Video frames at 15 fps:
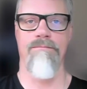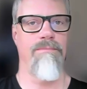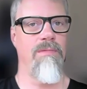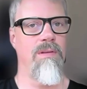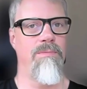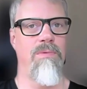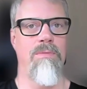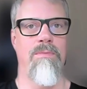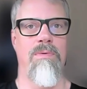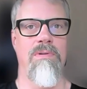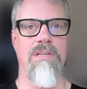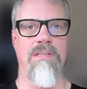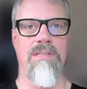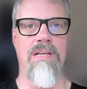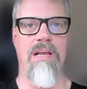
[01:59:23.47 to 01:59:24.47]
what
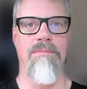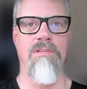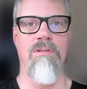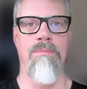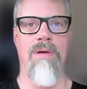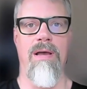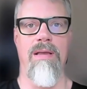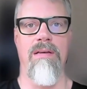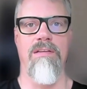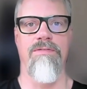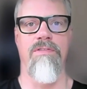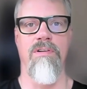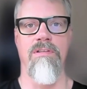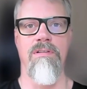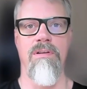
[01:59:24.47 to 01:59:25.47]
just comes to mind is
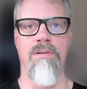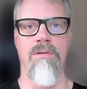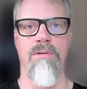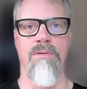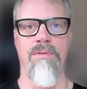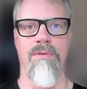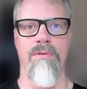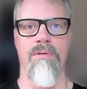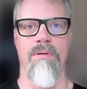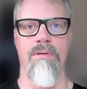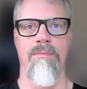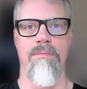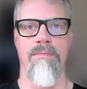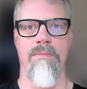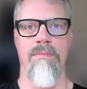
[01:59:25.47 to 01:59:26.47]
first,
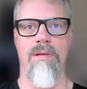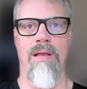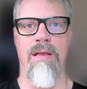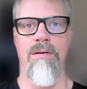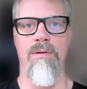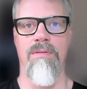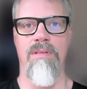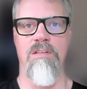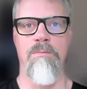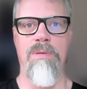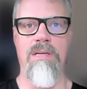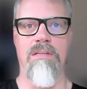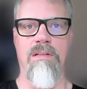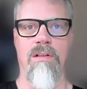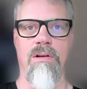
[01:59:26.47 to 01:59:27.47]
I know this
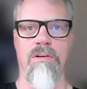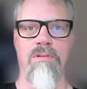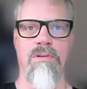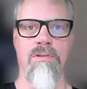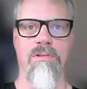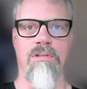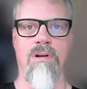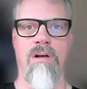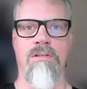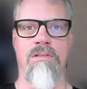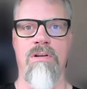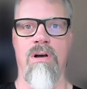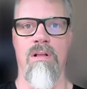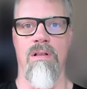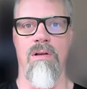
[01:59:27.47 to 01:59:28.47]
speaks a lot to your
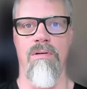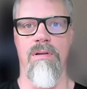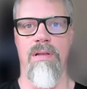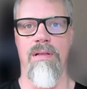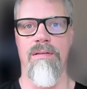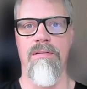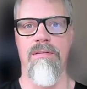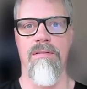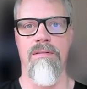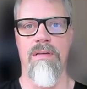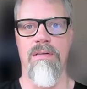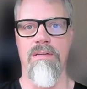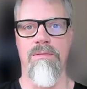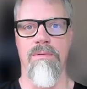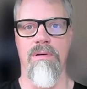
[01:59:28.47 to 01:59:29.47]
Scala audience. So I
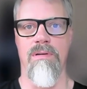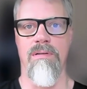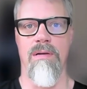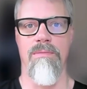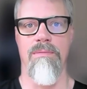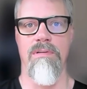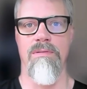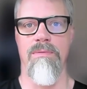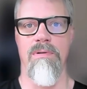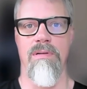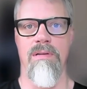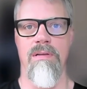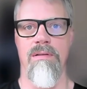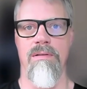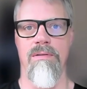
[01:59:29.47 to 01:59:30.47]
just want
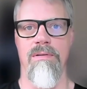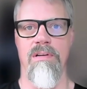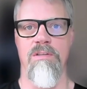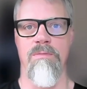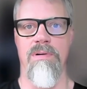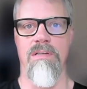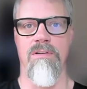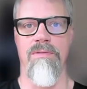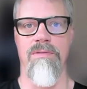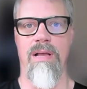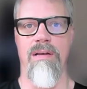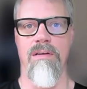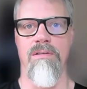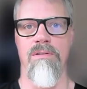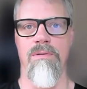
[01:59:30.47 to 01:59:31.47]
to express
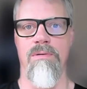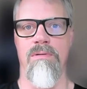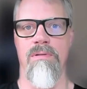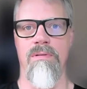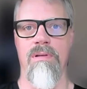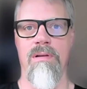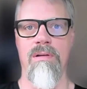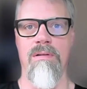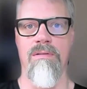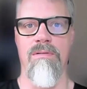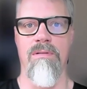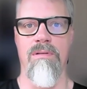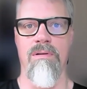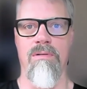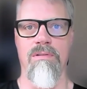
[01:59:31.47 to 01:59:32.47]
gratitude to
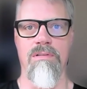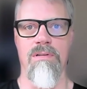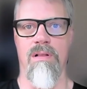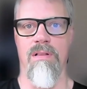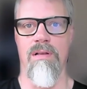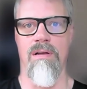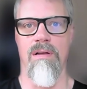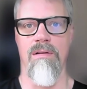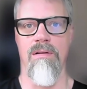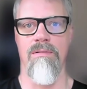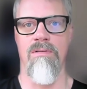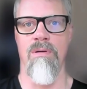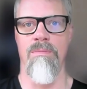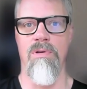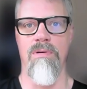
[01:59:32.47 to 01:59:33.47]
the whole Scala
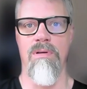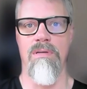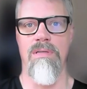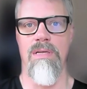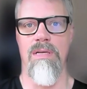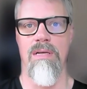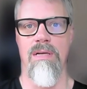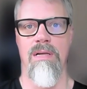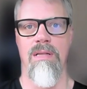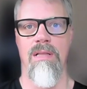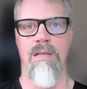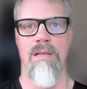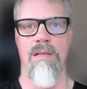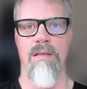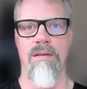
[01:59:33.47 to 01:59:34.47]
community.
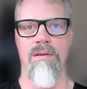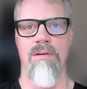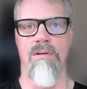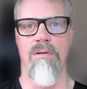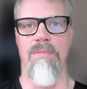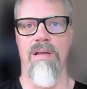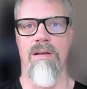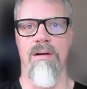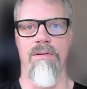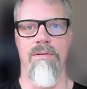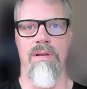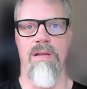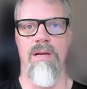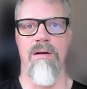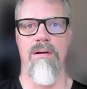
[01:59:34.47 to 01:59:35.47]
My
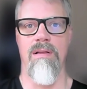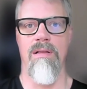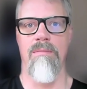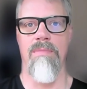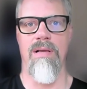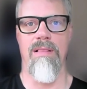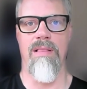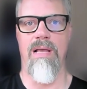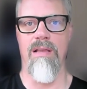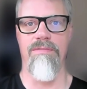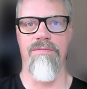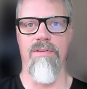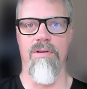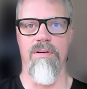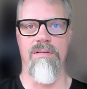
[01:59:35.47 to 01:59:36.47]
career and my
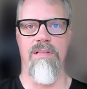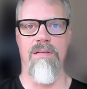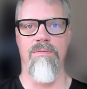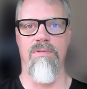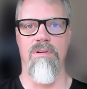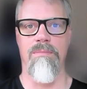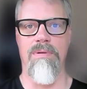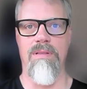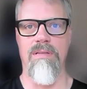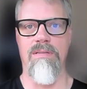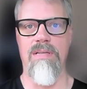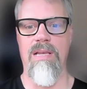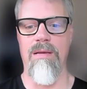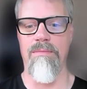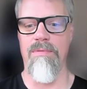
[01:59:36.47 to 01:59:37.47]
life honestly wouldn't be the
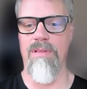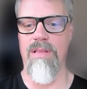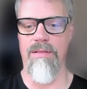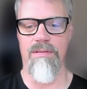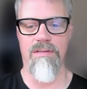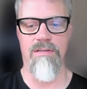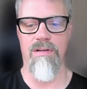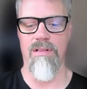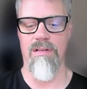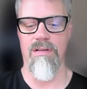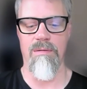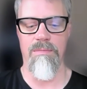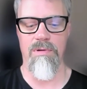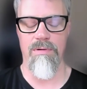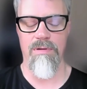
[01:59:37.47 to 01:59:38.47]
same without the Scala
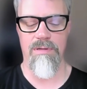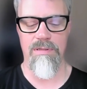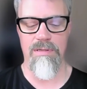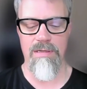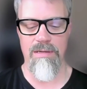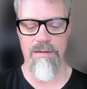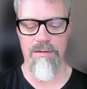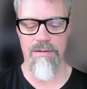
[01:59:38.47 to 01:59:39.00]
community.